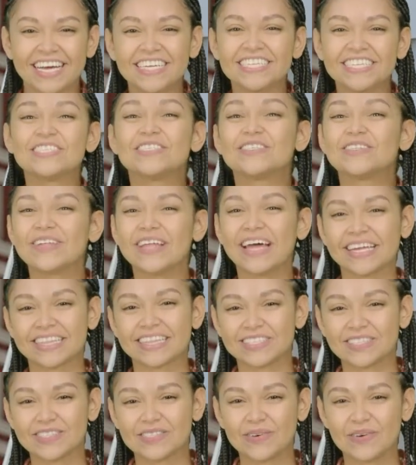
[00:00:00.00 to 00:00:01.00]
Did you like
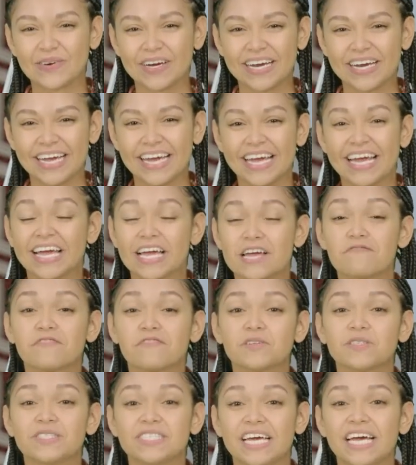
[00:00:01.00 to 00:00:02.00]
the story? If
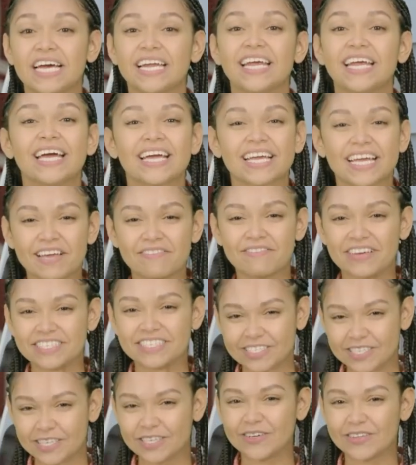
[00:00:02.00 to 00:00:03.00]
you did, give
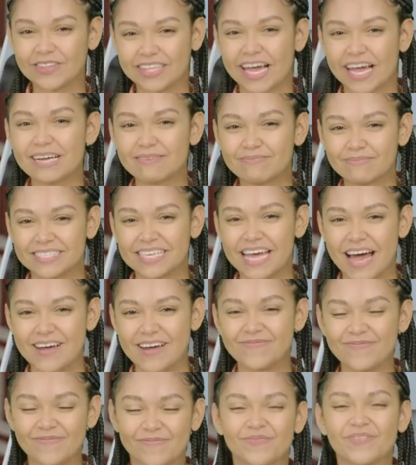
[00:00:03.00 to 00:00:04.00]
it two thumbs
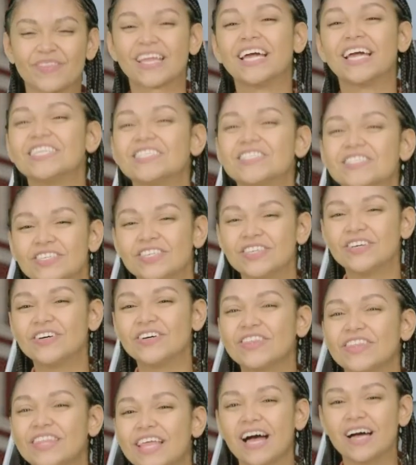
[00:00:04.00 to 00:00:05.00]
up. Two
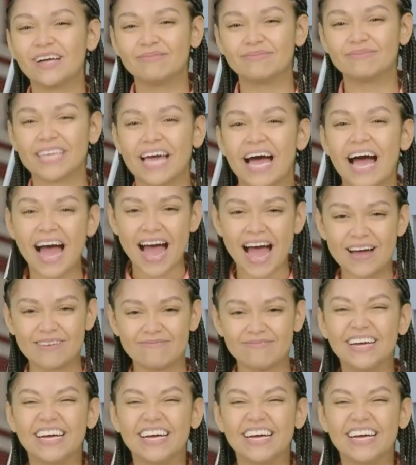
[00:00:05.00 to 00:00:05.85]
thumbs up.